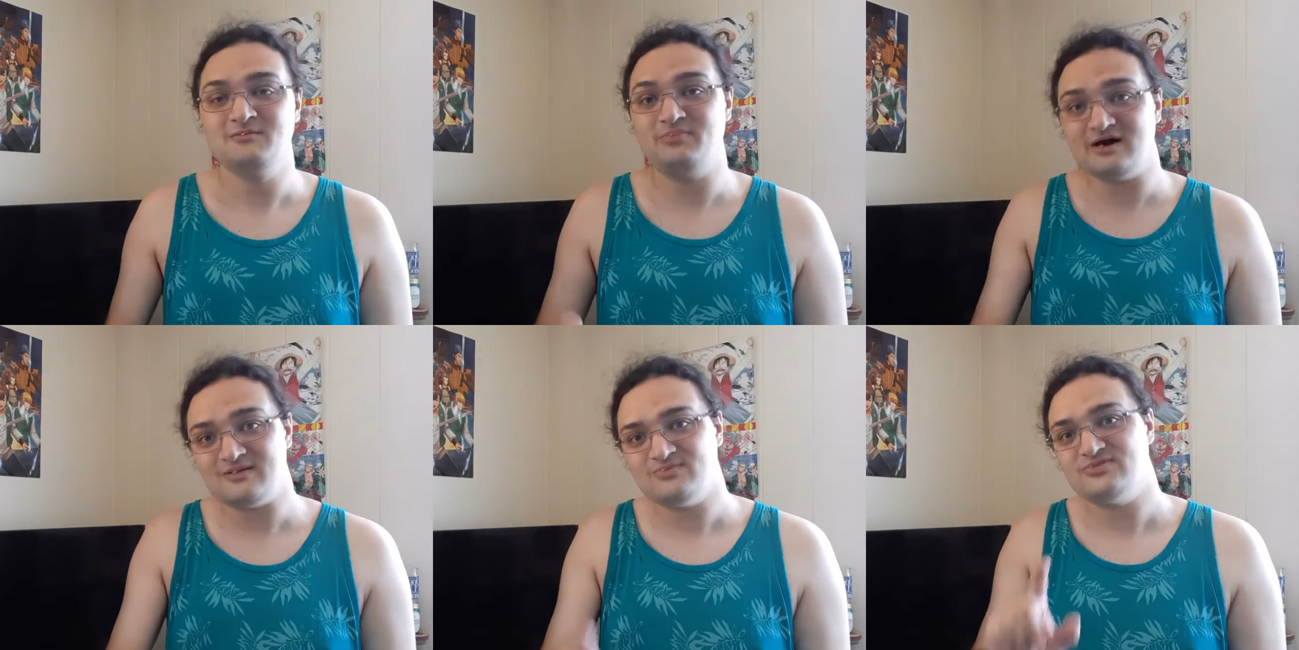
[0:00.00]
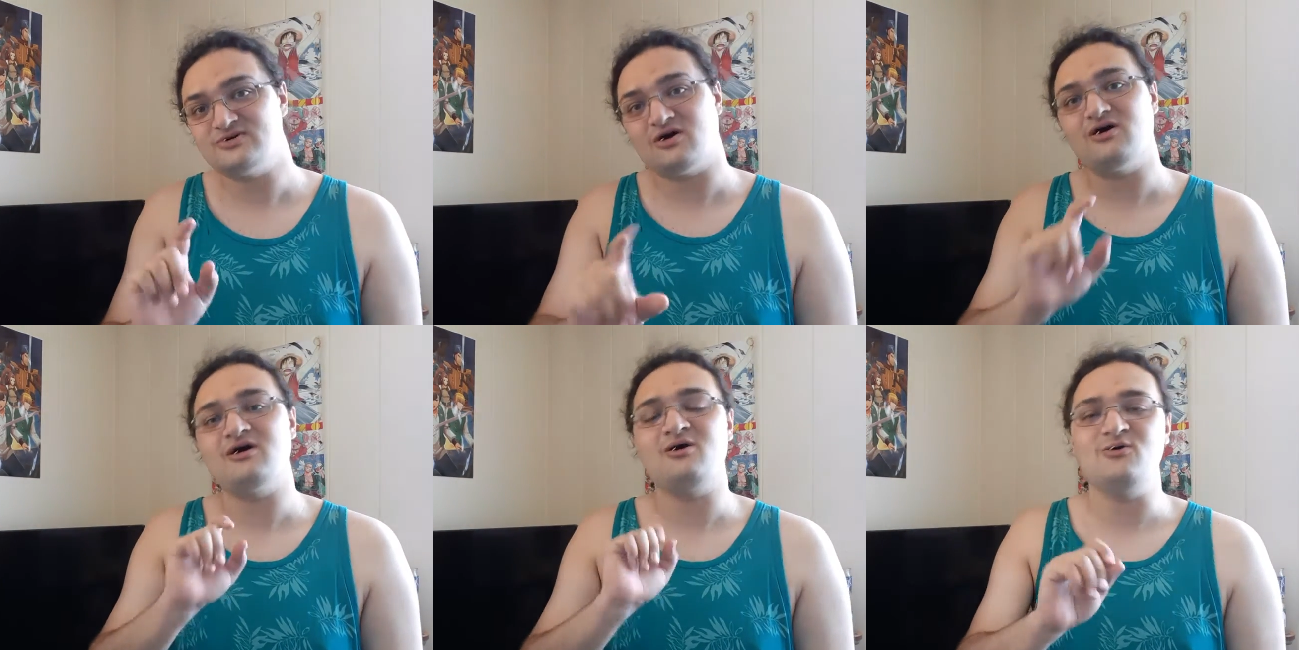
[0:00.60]
But there
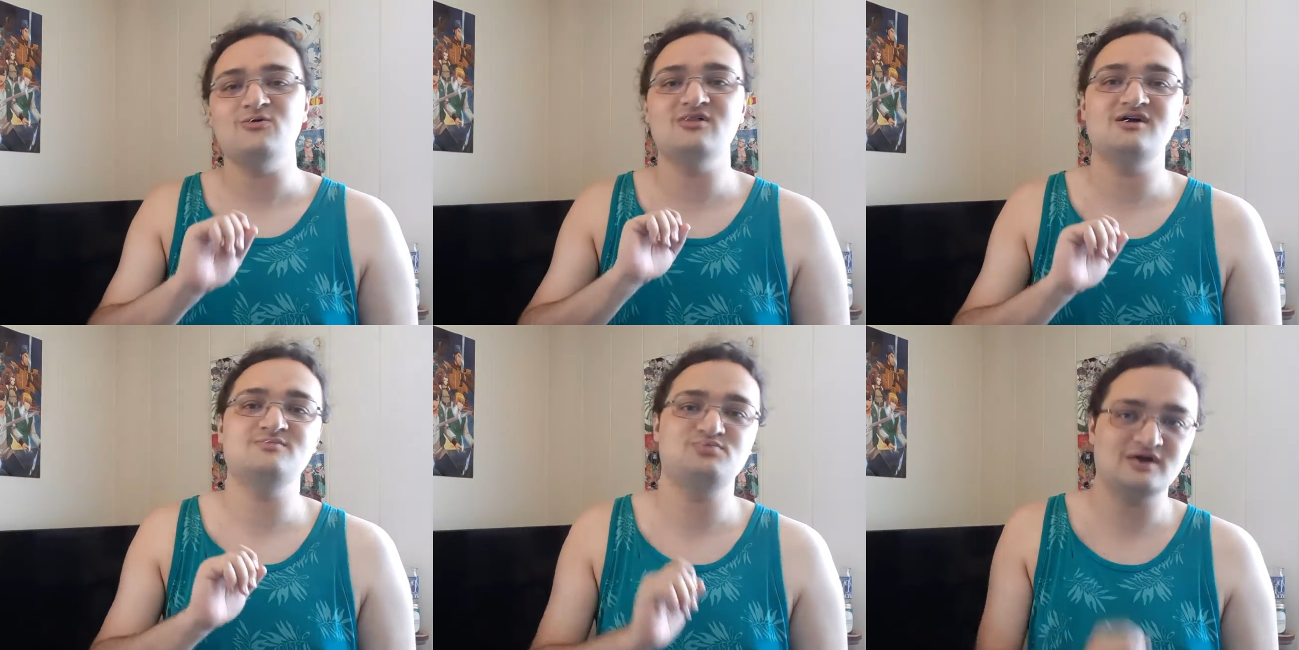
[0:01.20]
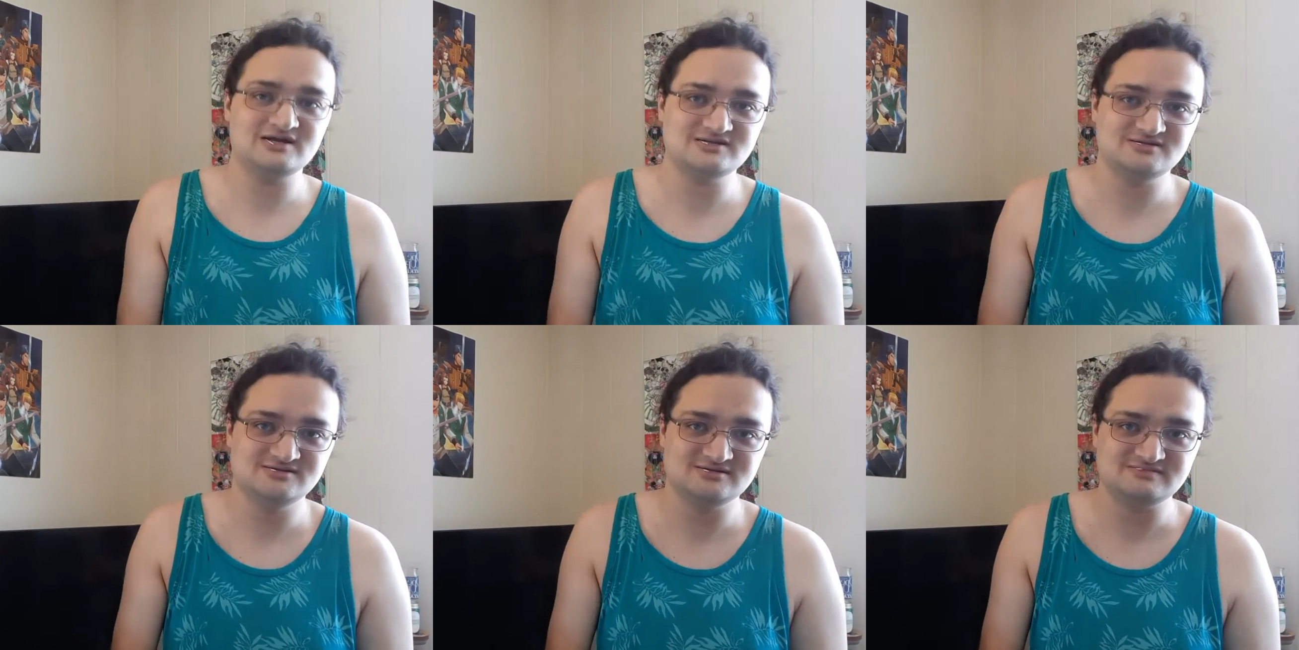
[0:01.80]
are a whole lot of
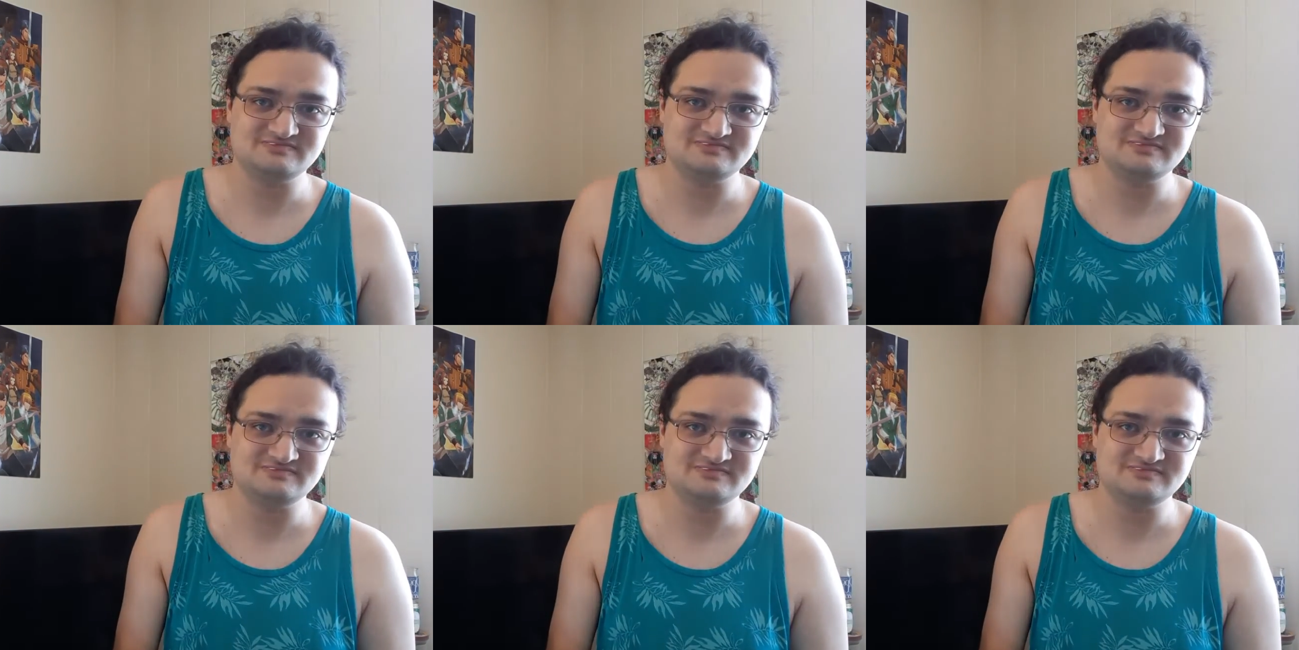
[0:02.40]
pranksters.